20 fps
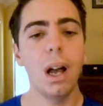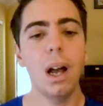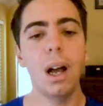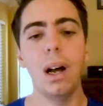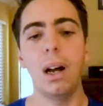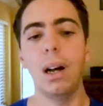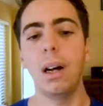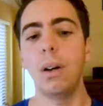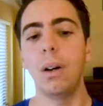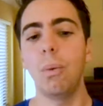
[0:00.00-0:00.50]

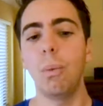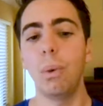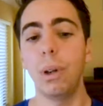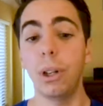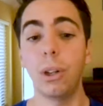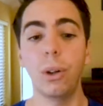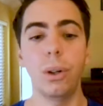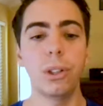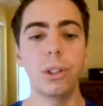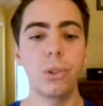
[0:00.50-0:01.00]

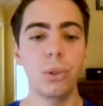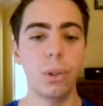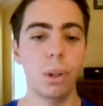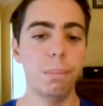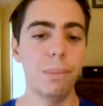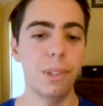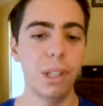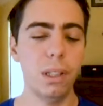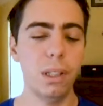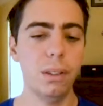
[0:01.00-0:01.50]
We're going to
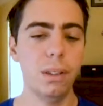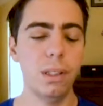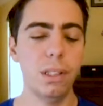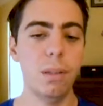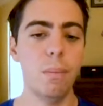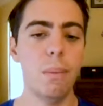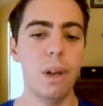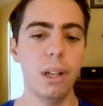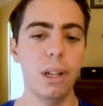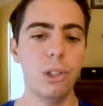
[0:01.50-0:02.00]
update
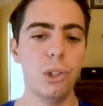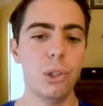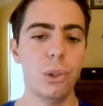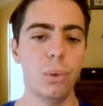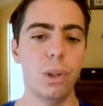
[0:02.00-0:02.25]
the image